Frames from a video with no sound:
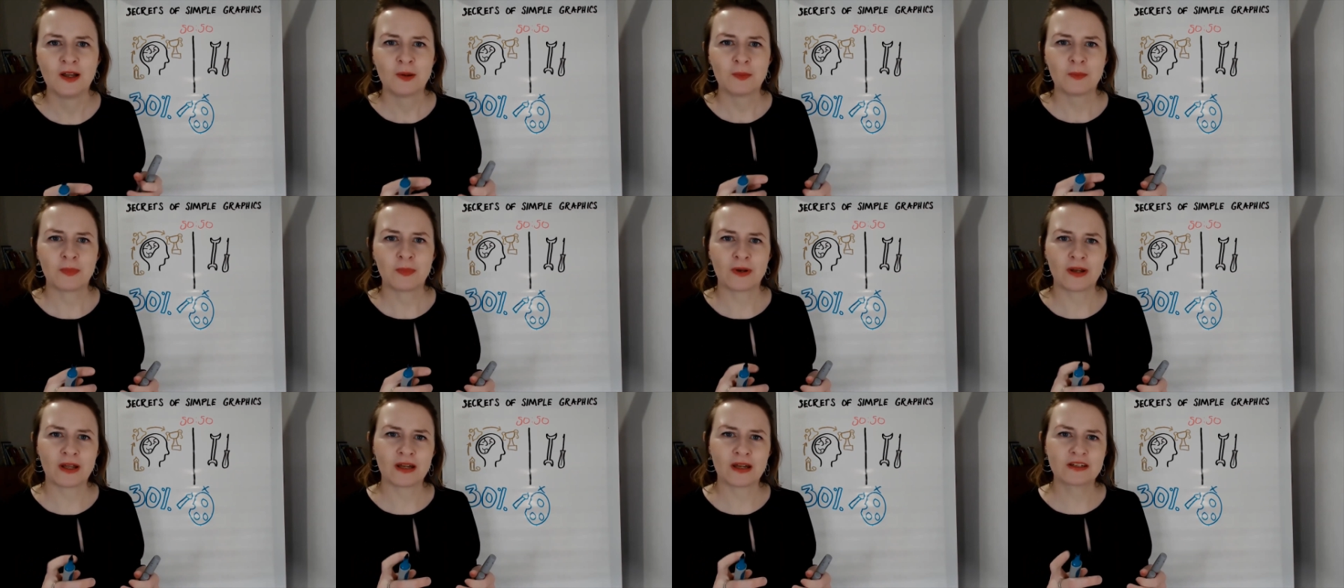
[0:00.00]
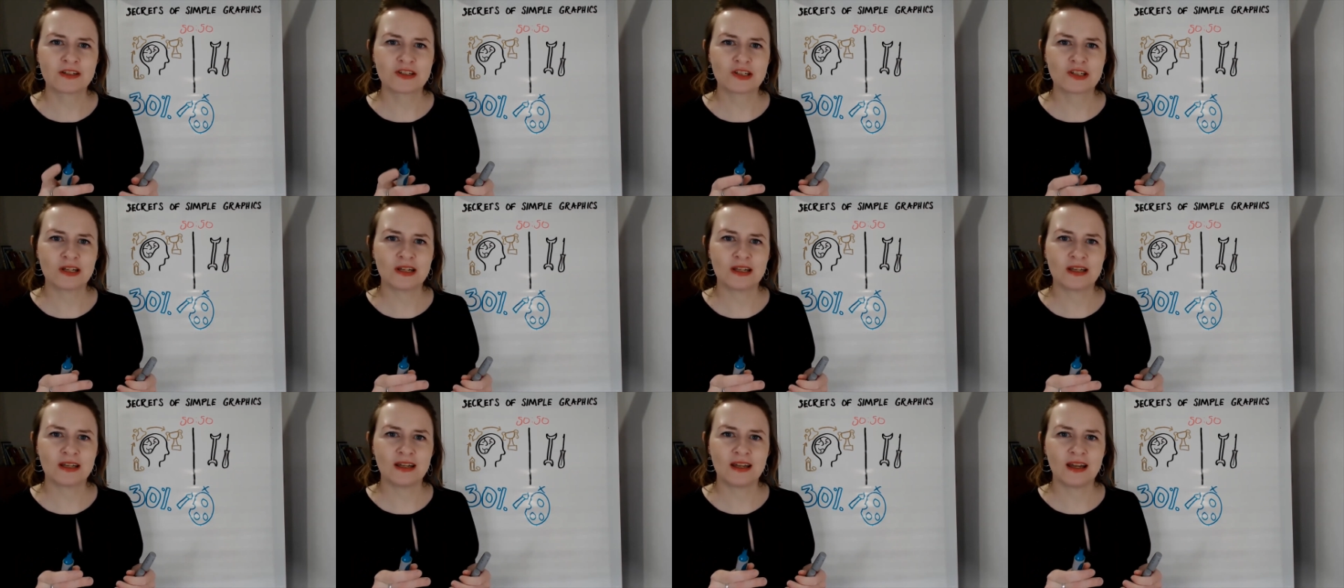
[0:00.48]
But
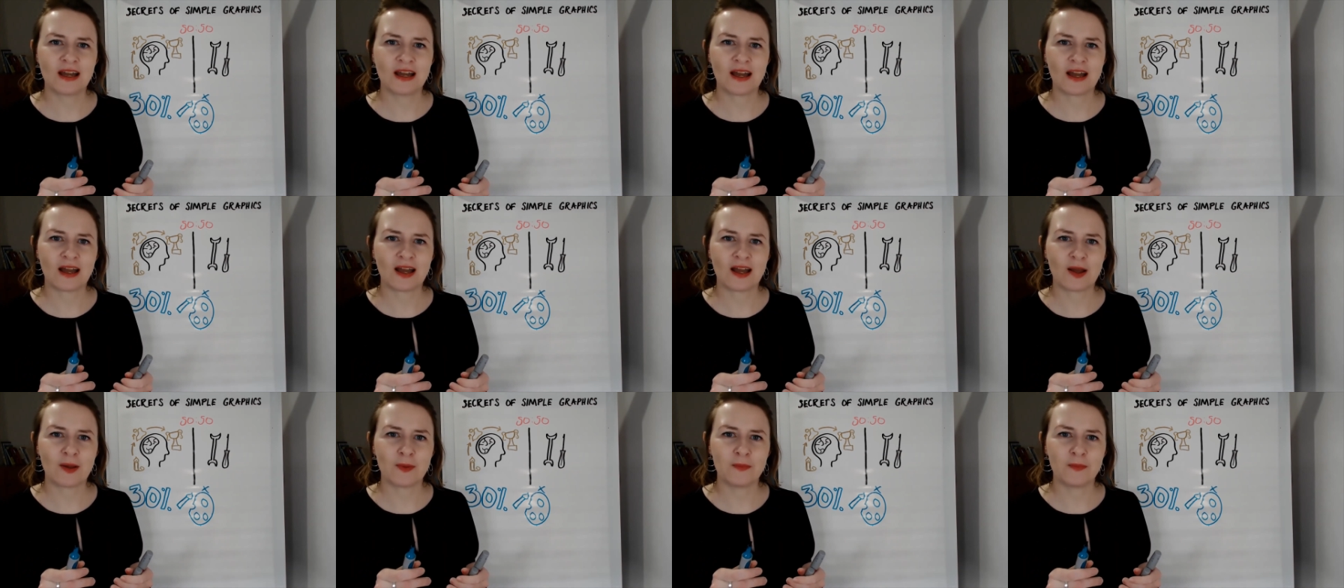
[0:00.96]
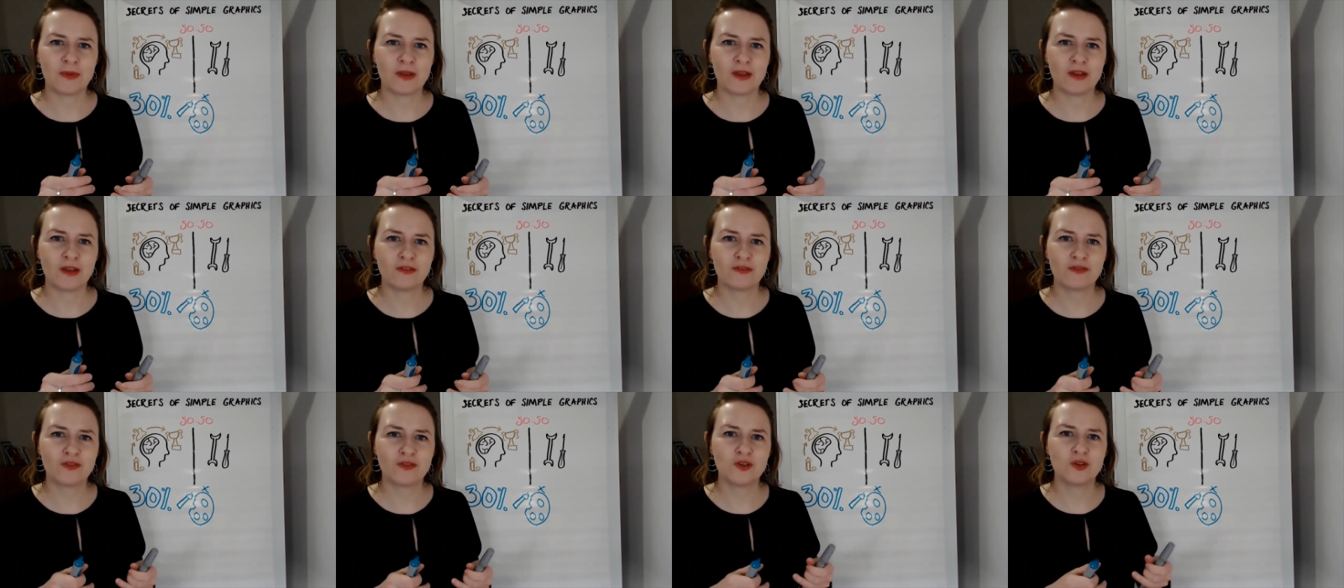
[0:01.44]
actually,
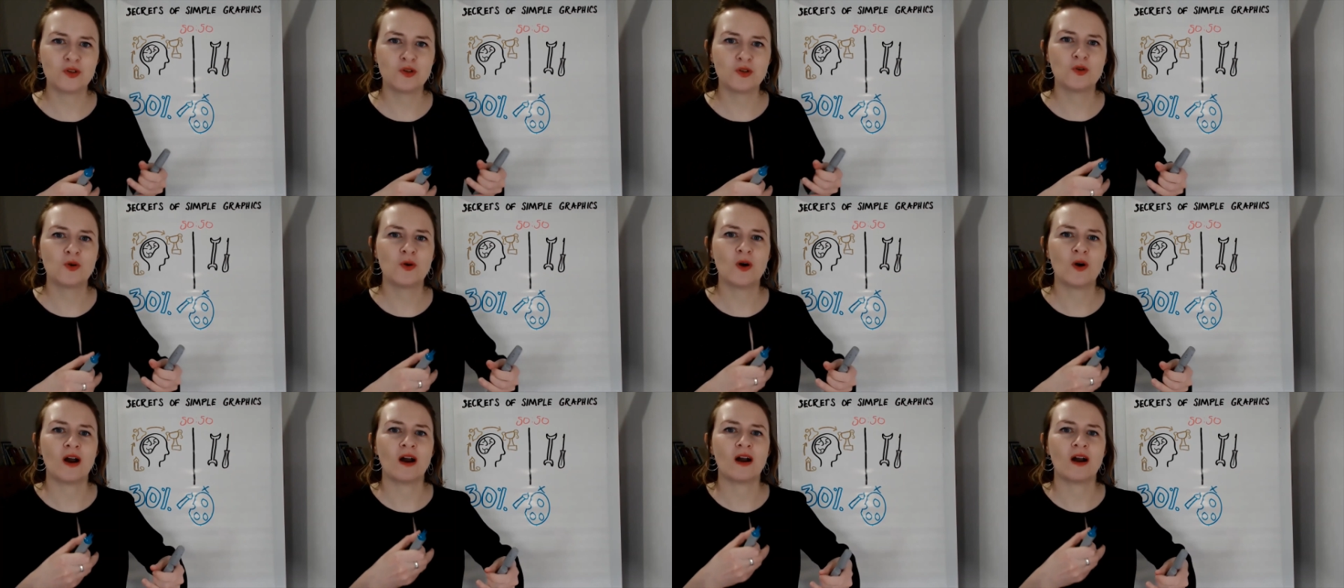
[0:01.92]
if you